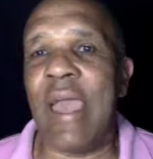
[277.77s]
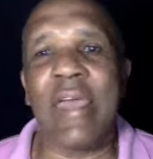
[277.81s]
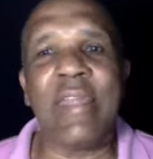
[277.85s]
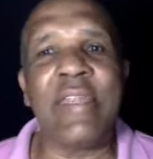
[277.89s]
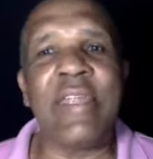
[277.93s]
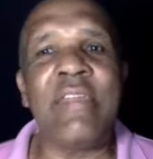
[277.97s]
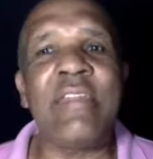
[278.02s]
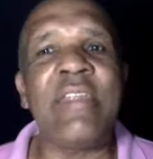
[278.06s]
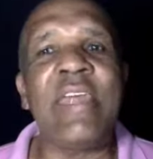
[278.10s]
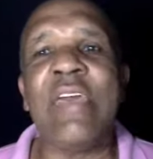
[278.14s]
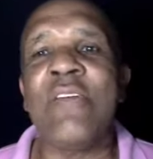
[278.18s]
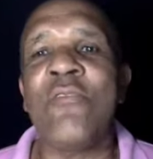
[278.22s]

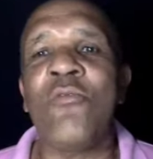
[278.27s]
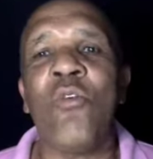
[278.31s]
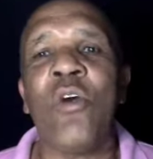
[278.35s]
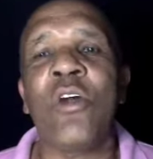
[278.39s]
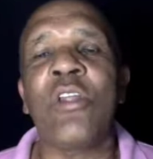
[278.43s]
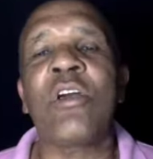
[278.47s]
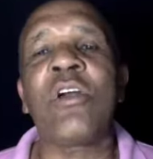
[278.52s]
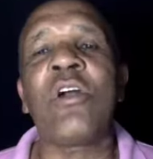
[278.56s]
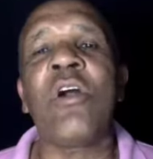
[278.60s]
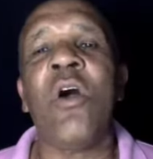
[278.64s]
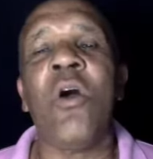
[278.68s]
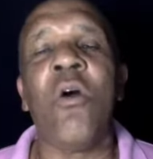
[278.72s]
didn't even want
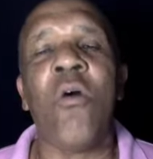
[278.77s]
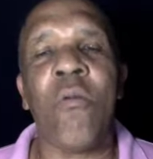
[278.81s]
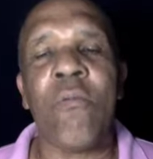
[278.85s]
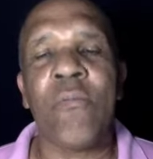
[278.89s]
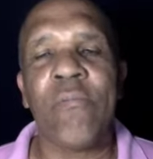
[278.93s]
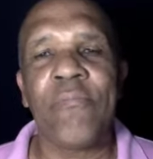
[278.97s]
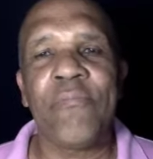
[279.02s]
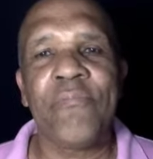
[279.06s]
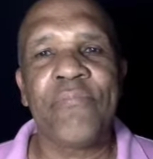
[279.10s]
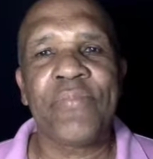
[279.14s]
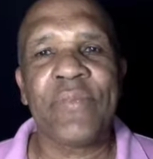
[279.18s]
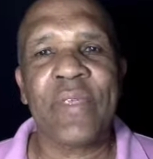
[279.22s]
to go
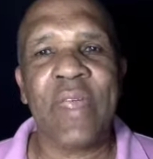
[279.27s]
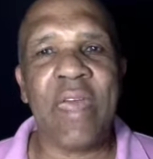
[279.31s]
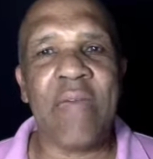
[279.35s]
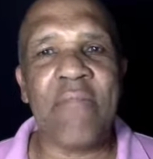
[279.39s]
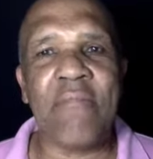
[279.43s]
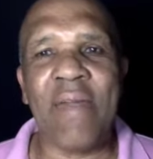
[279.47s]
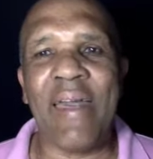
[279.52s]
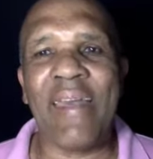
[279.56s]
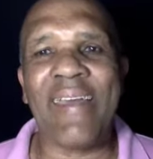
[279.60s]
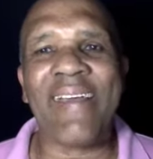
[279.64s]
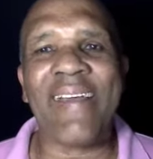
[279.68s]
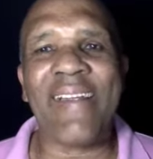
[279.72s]
in
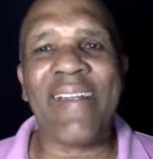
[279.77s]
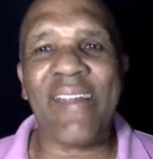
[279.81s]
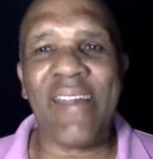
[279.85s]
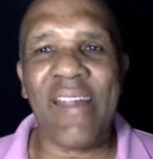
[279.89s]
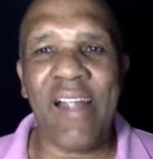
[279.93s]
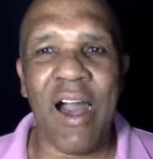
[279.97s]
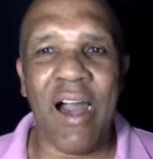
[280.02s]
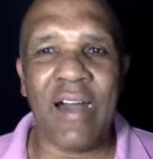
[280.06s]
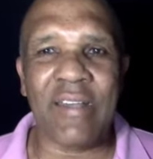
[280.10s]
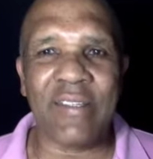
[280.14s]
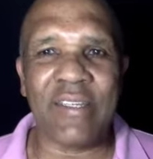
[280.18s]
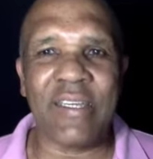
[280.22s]
my
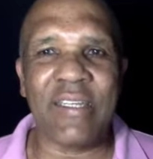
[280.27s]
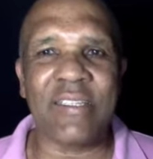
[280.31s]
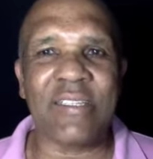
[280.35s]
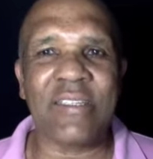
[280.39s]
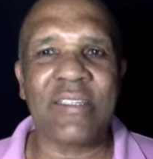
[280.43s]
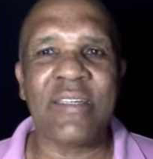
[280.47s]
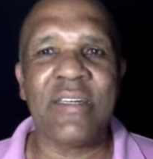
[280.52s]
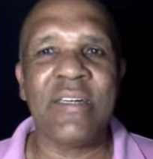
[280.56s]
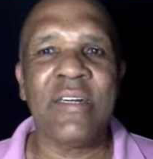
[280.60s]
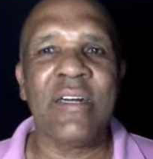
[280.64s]
closet